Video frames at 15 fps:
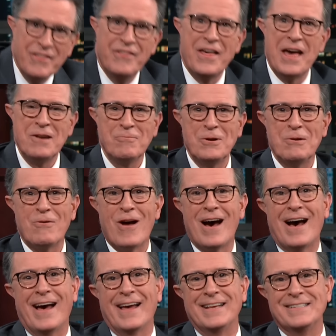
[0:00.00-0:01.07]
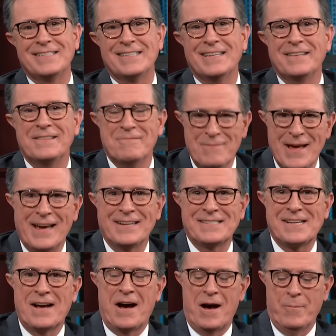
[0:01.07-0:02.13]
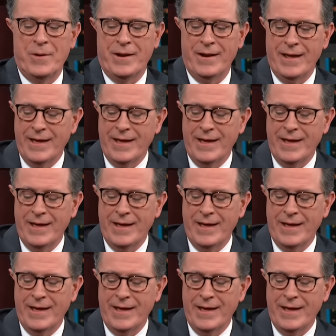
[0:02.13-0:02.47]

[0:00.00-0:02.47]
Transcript: Then We Rise. The man is Common.